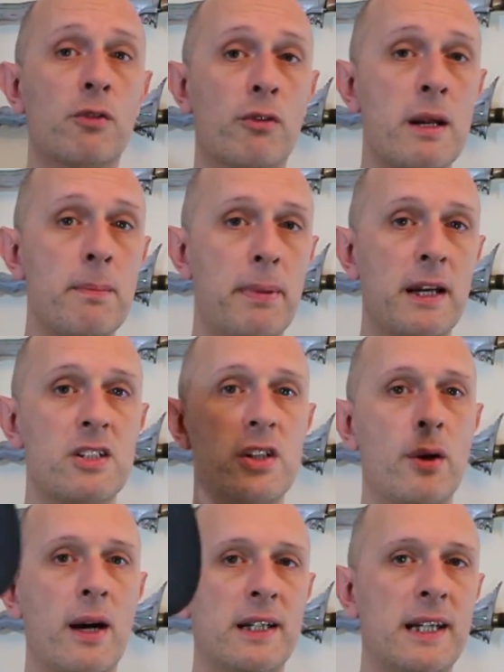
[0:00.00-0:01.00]
great big
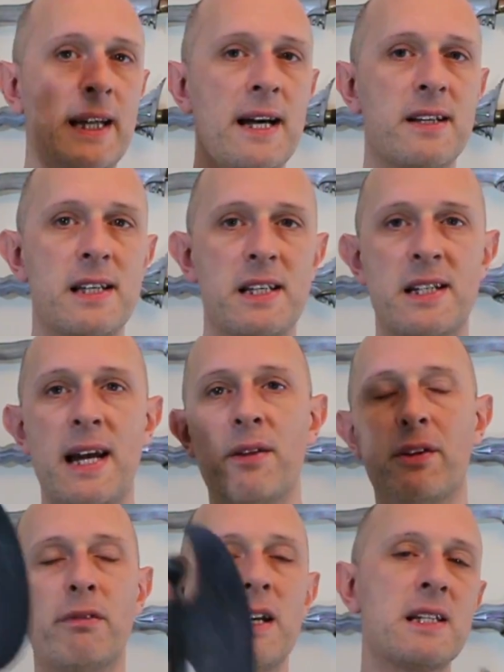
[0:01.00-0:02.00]
two handed axes. Now,
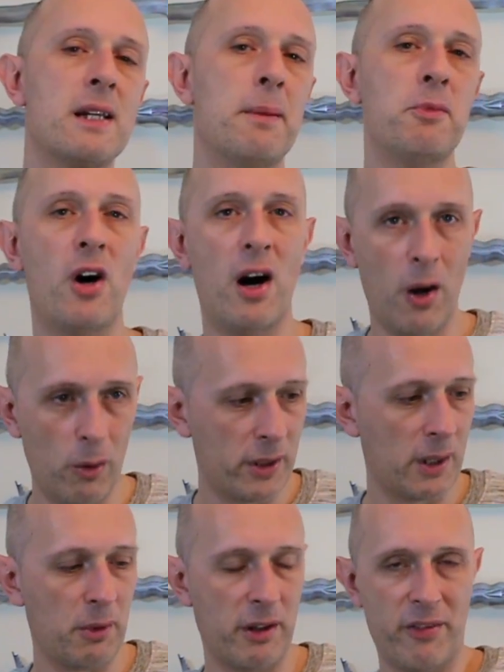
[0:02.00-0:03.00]
the reason I'm not
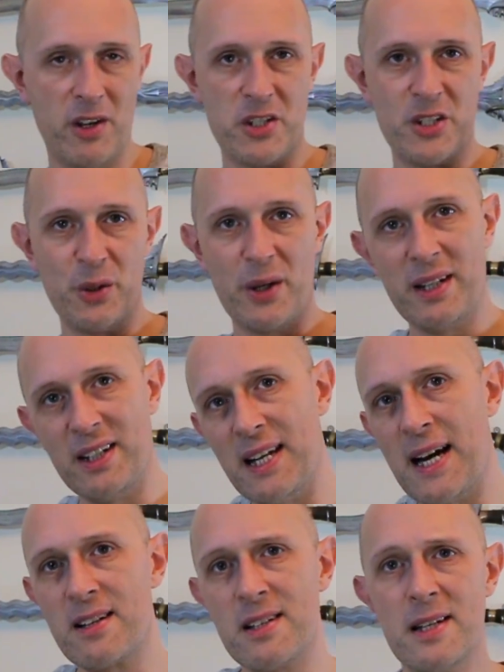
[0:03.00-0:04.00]
holding one of those two handed
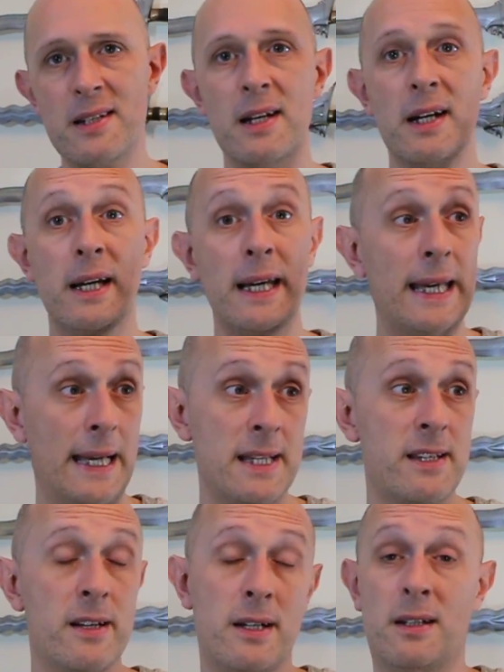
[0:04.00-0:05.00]
axes
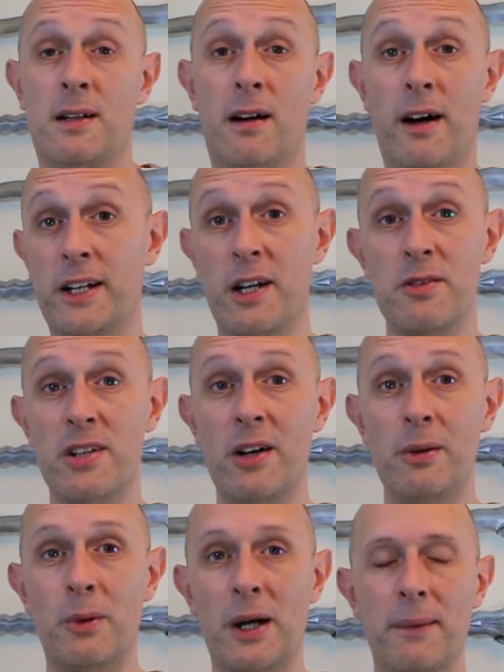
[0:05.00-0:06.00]
is I don't
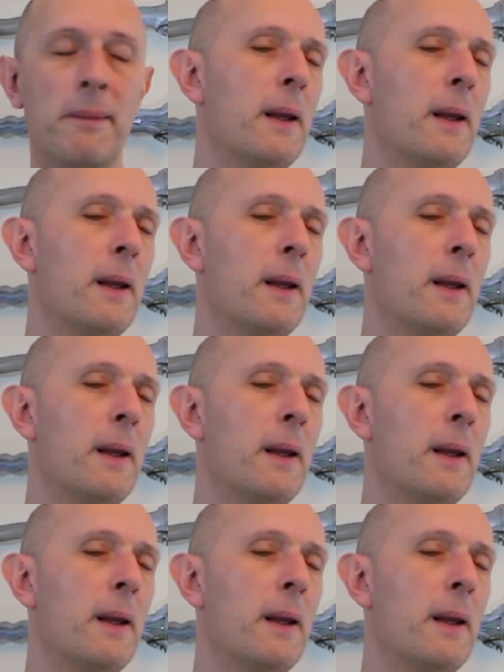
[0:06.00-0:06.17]
own one,